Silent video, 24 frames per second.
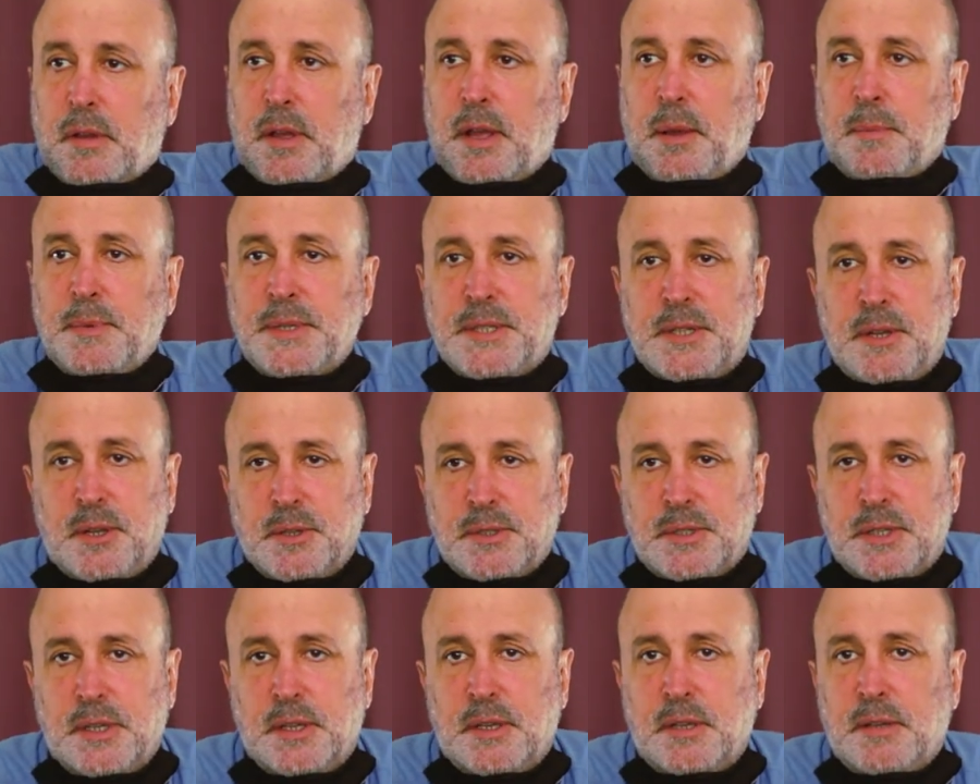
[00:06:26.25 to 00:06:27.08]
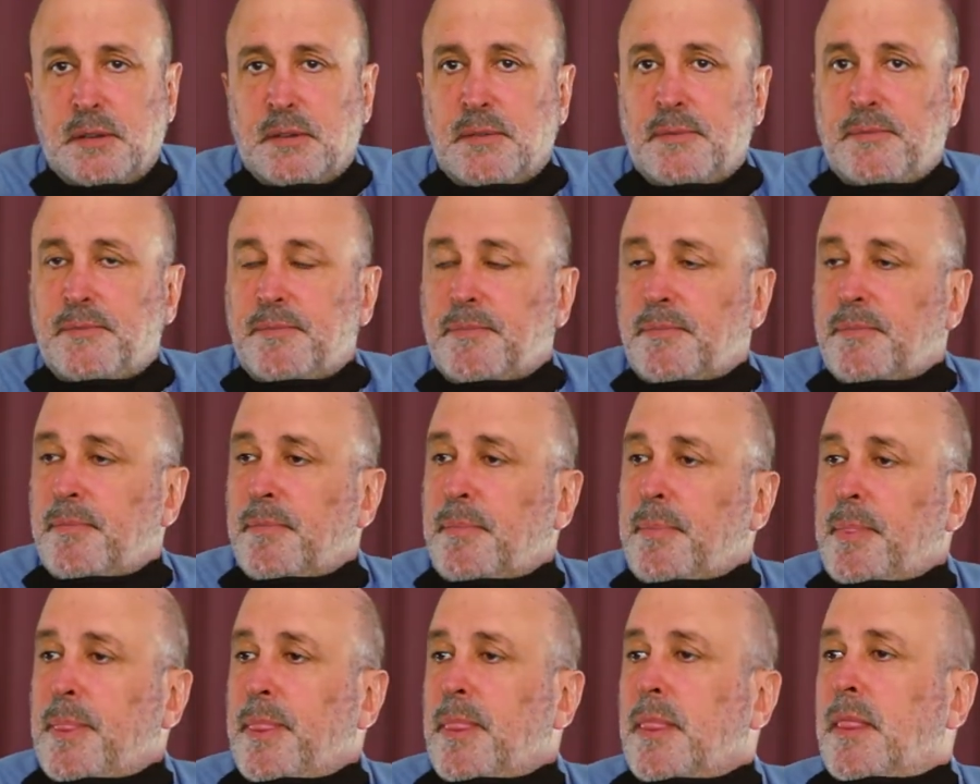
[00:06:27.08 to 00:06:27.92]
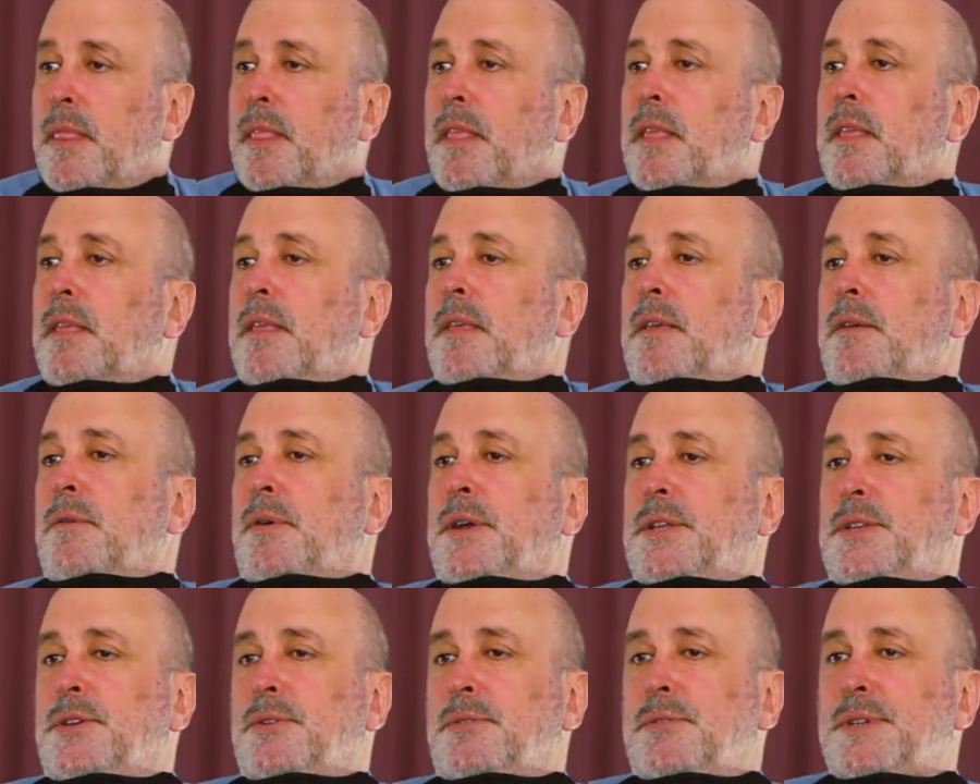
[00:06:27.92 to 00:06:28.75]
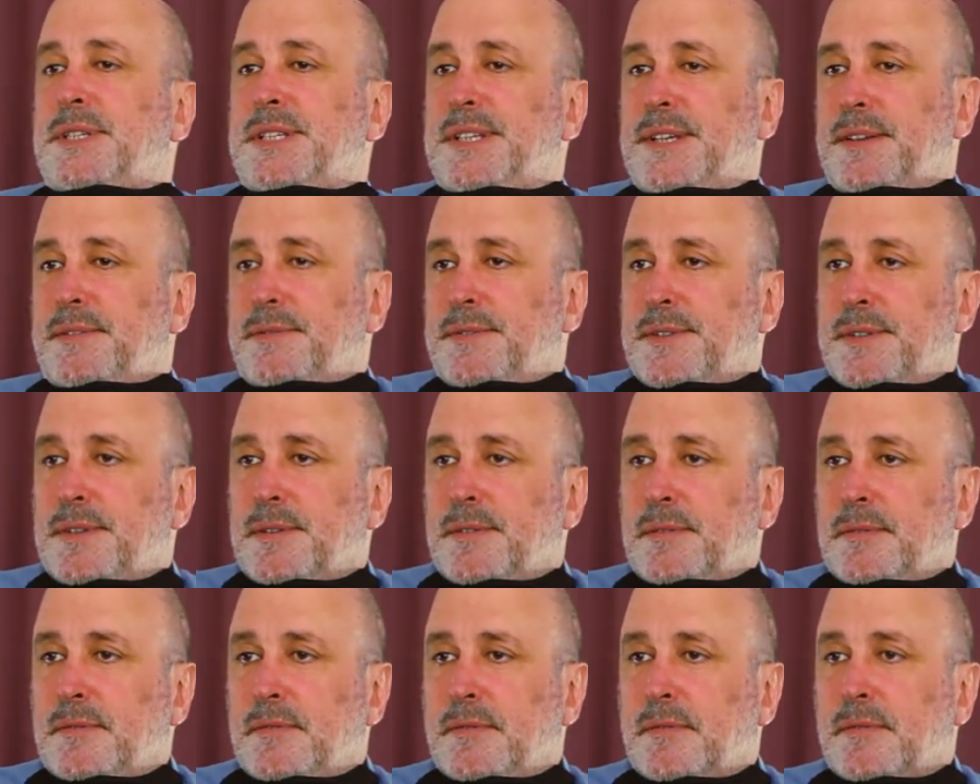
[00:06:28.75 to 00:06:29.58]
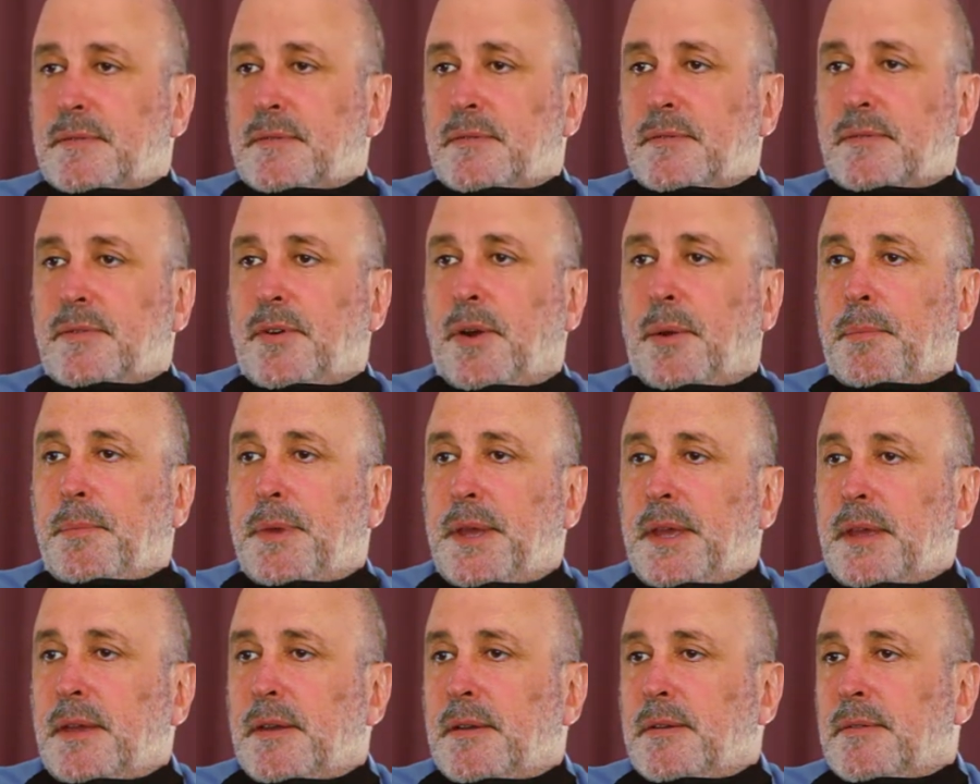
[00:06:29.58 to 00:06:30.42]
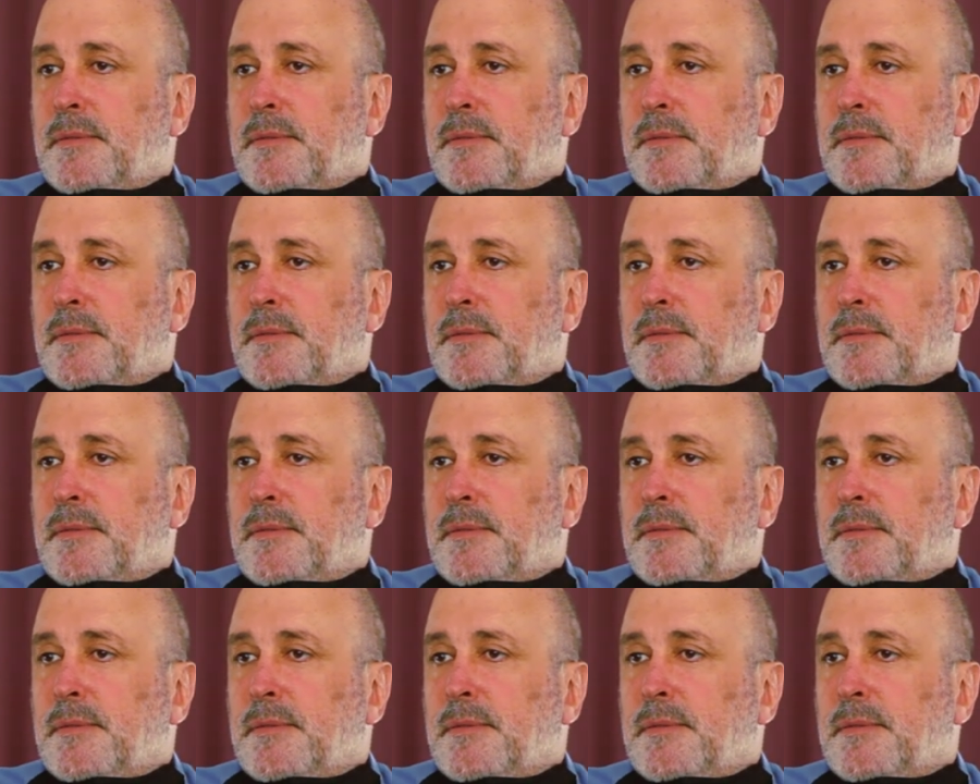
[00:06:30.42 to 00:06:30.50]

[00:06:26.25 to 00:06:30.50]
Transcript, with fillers: Come and slaughter what you received from me.